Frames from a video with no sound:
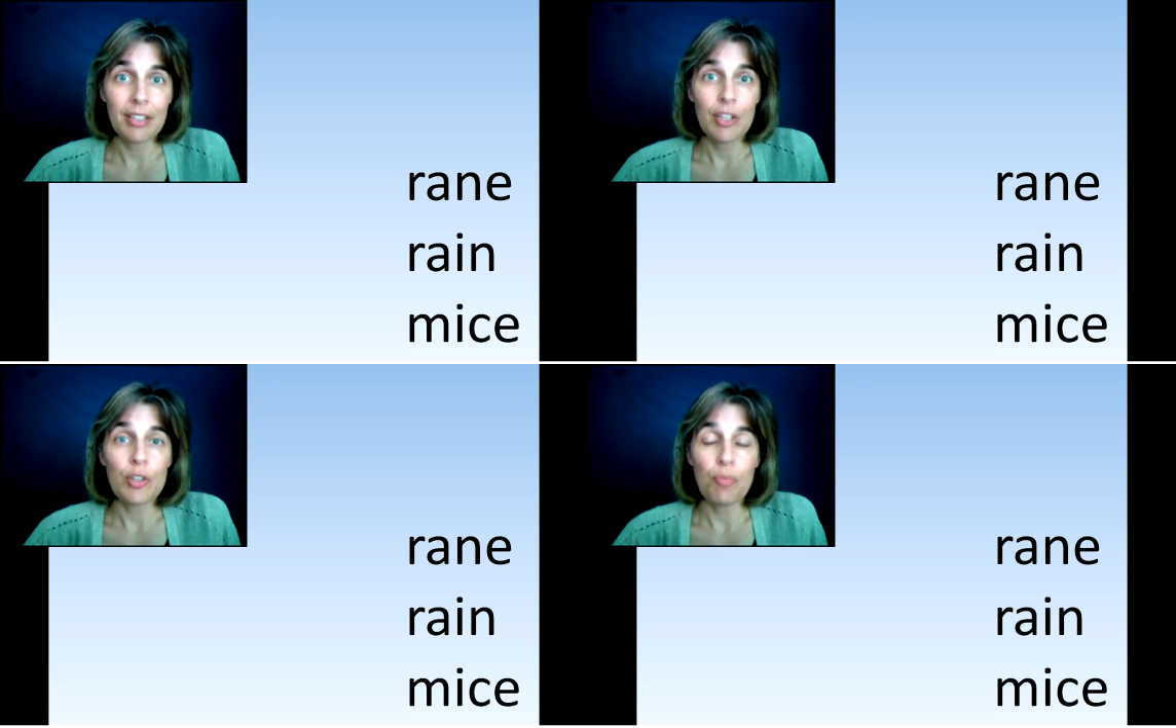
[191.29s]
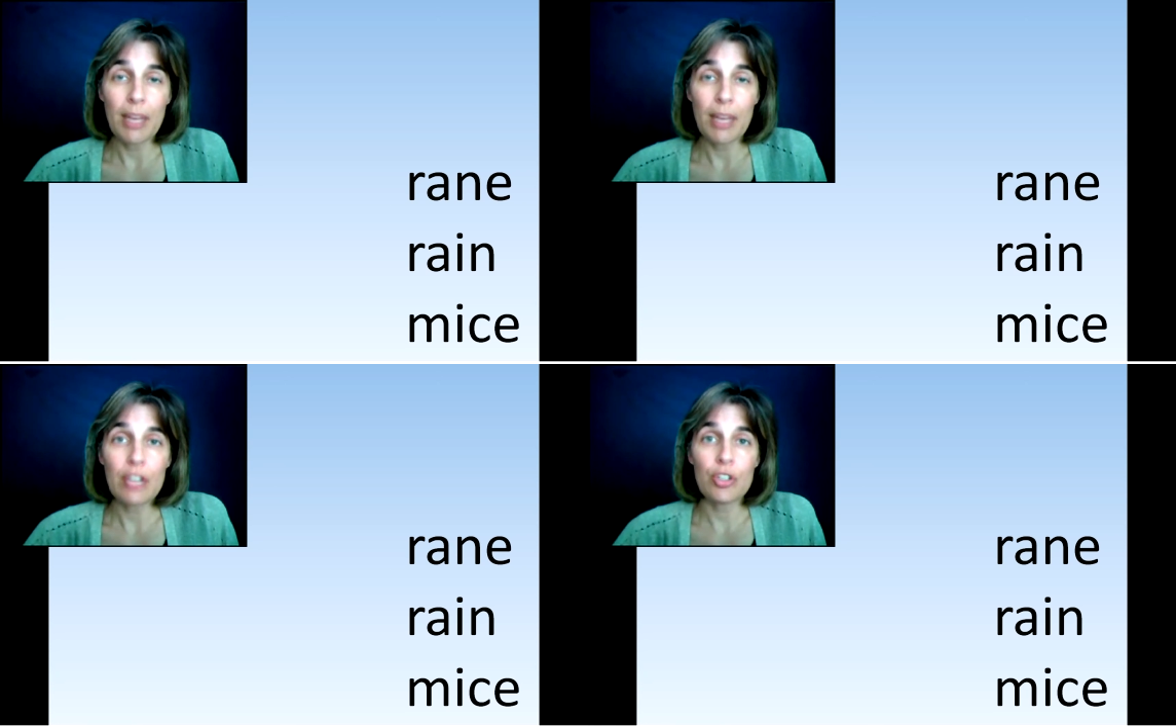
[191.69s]
So
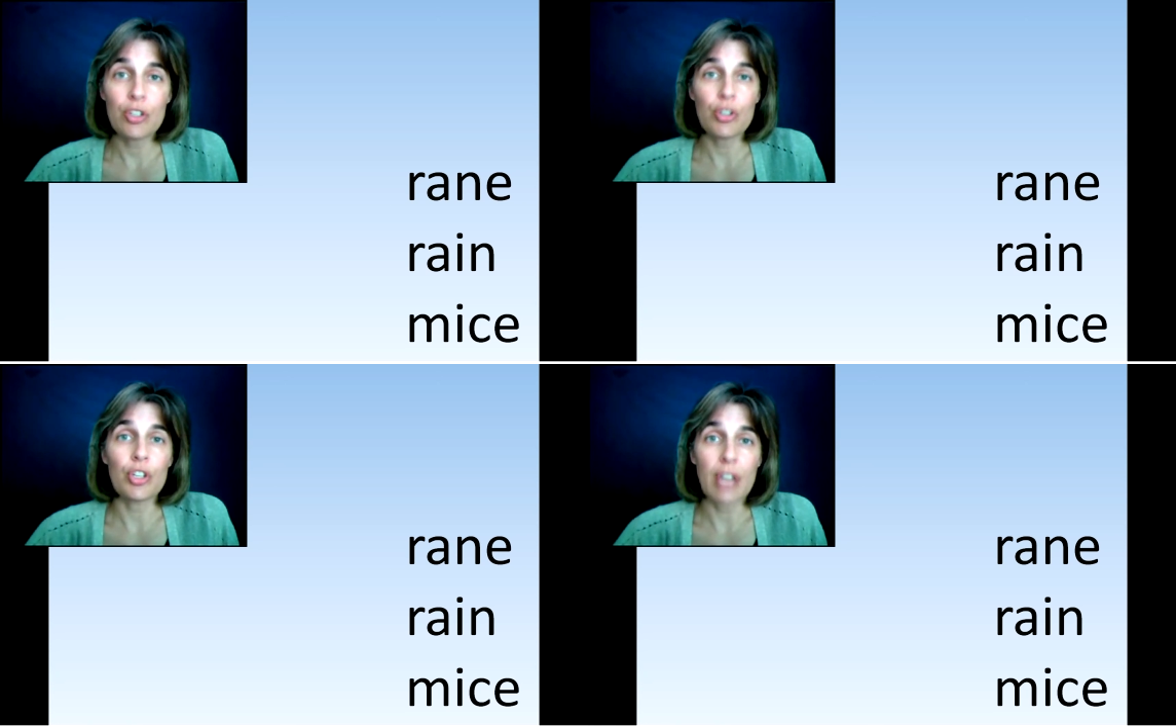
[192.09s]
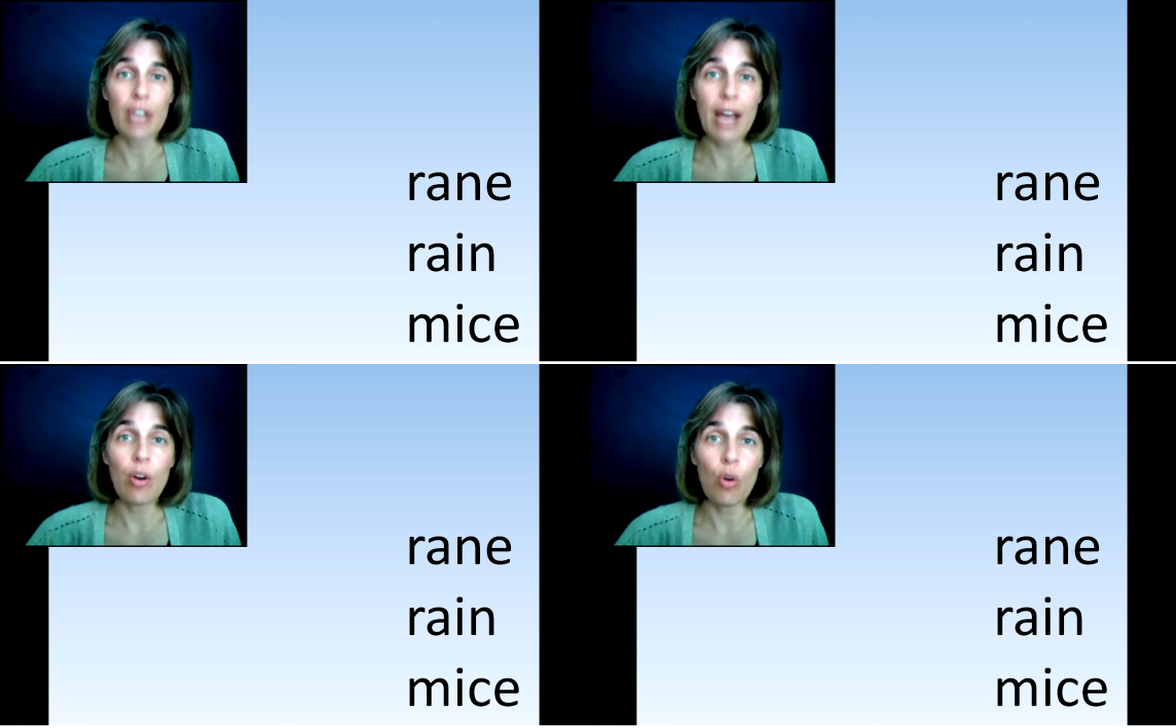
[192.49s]
make sure you're
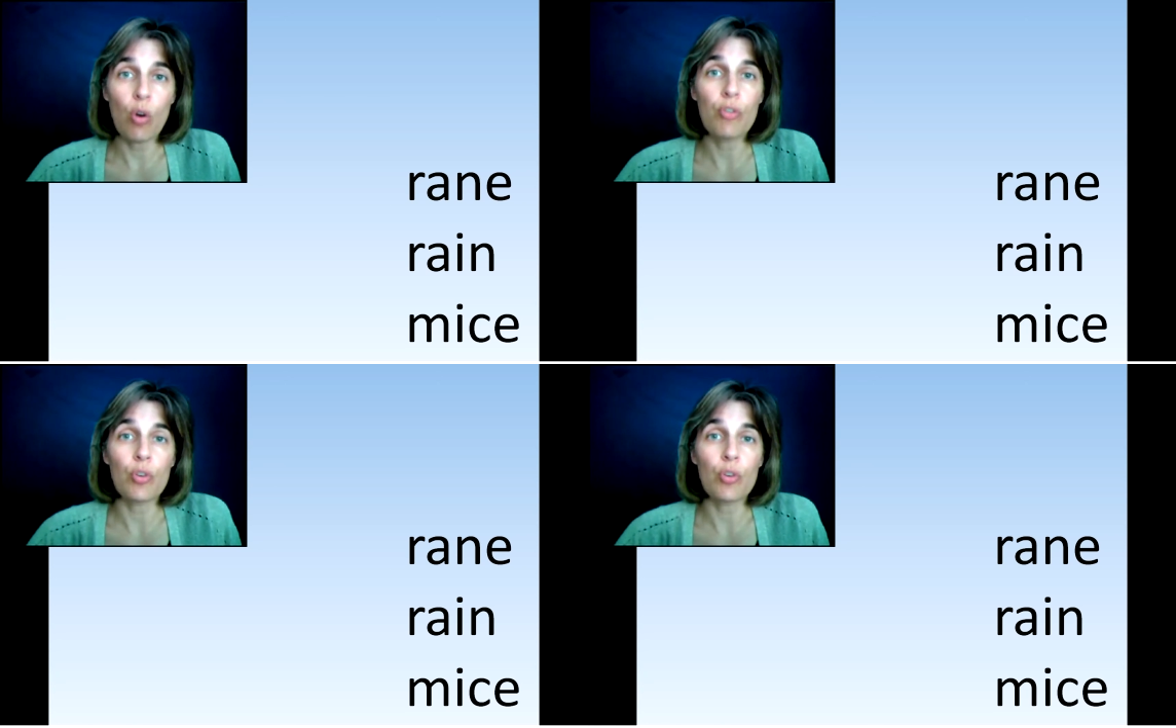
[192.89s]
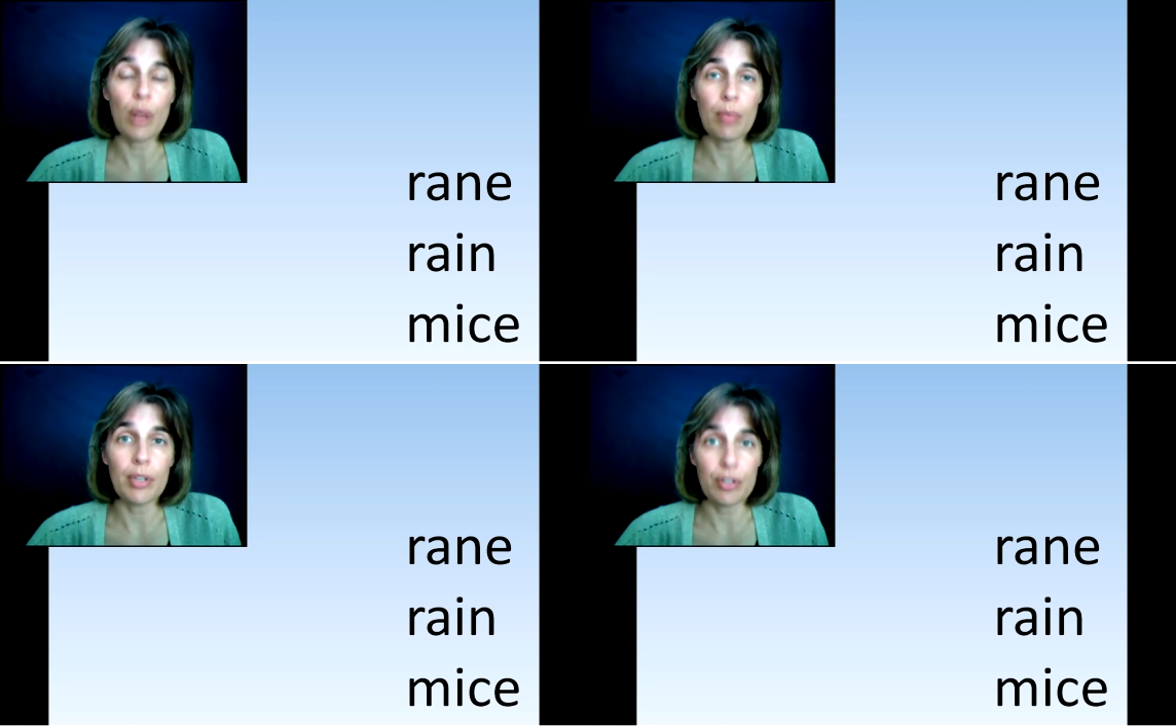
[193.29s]
not overwhelming